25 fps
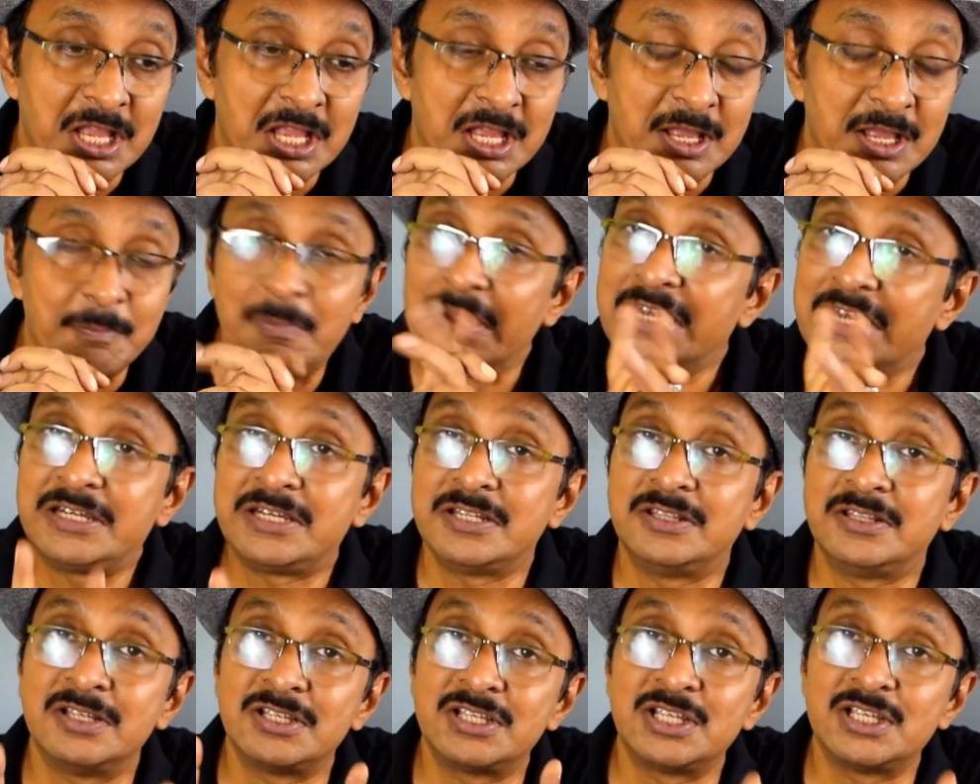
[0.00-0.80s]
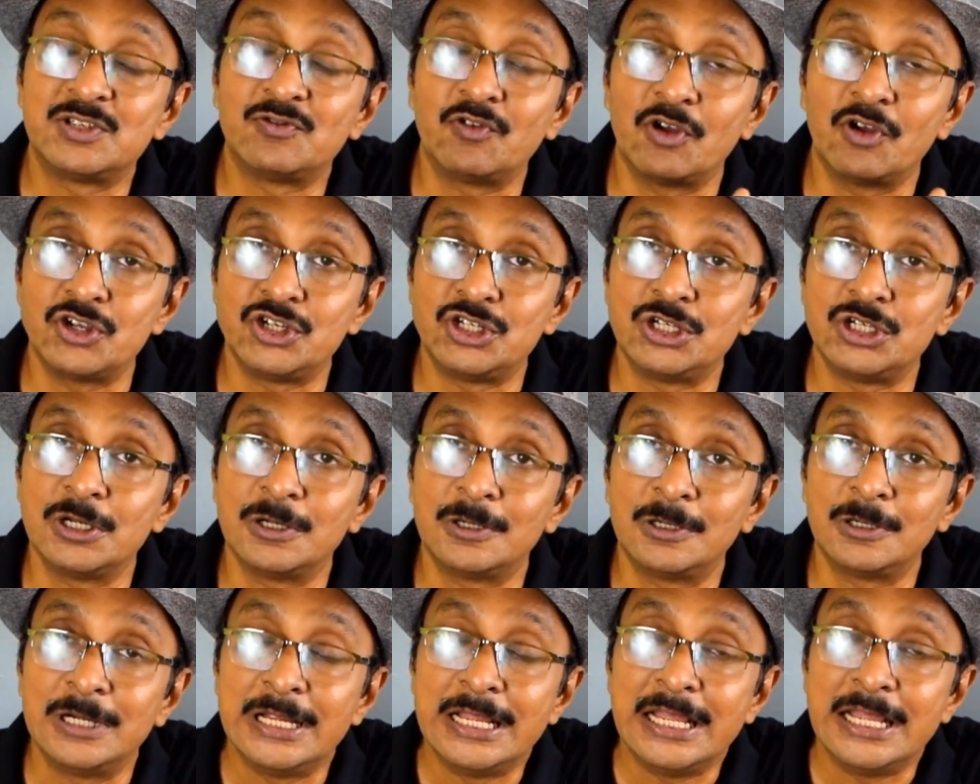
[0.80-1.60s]
but this is for
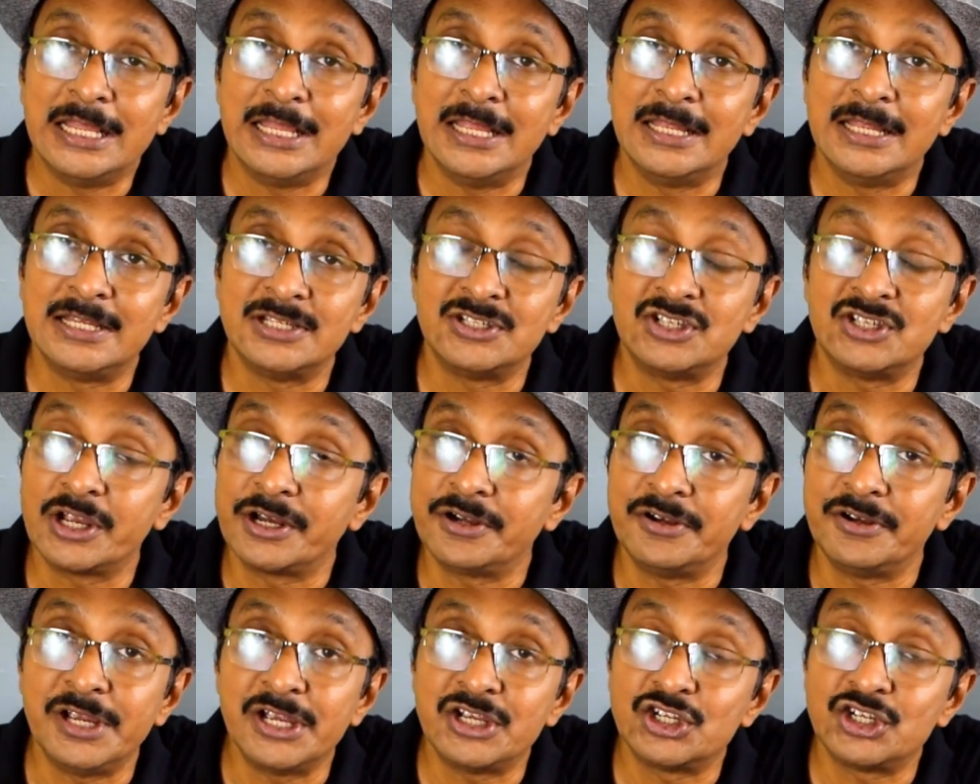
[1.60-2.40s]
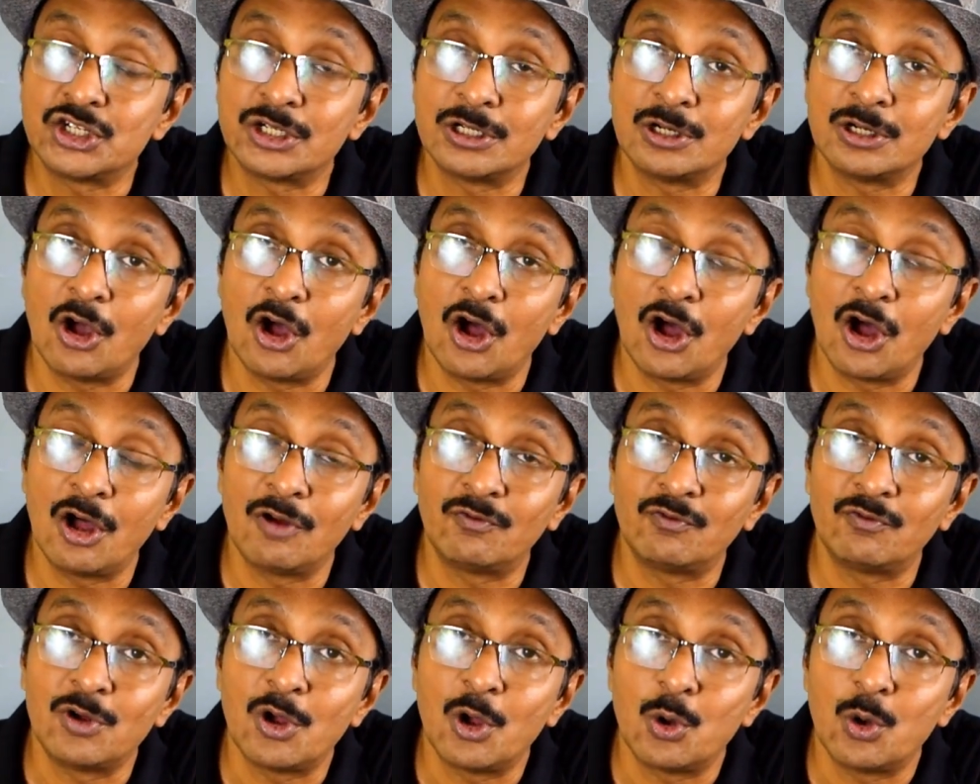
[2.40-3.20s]
sure, it is a creation of
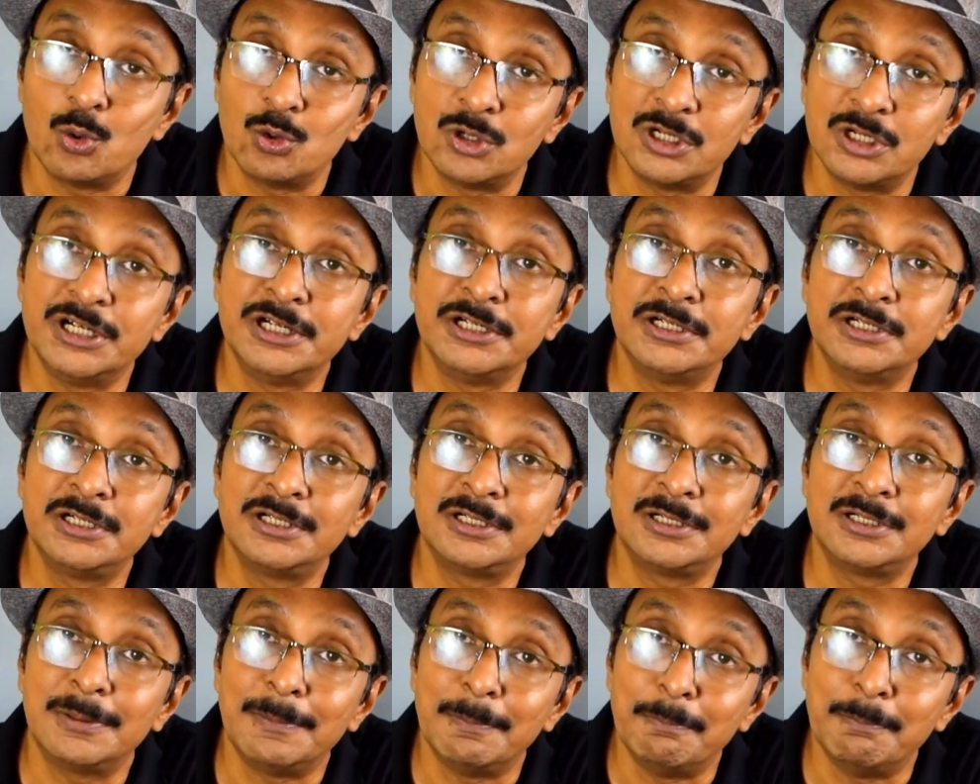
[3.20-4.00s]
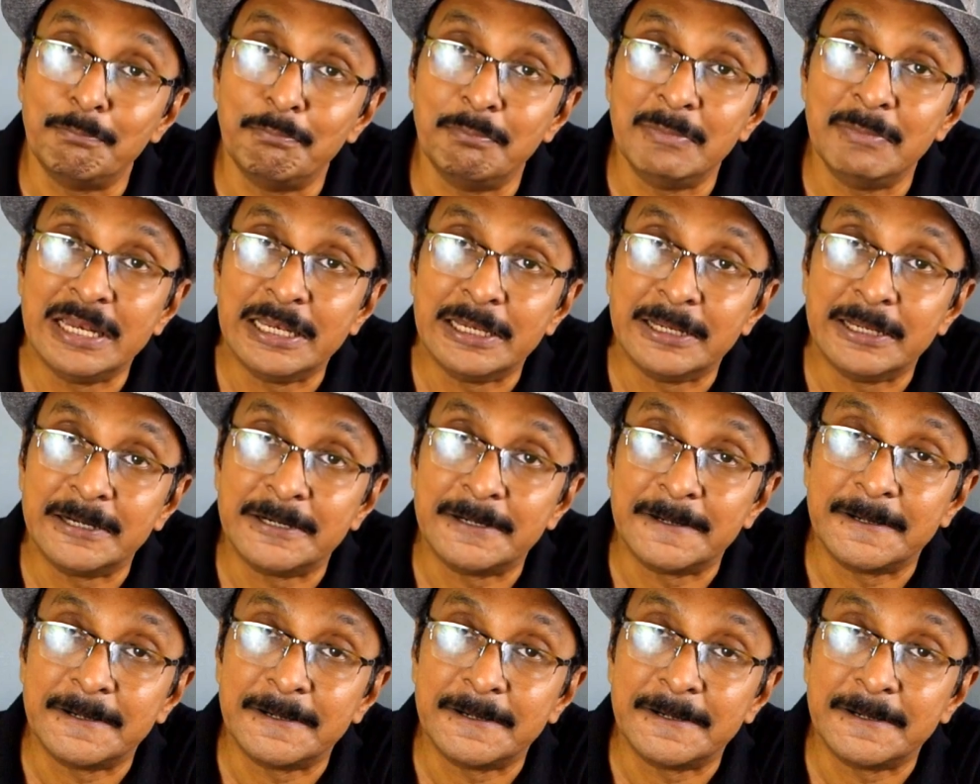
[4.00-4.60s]
Werner Miller.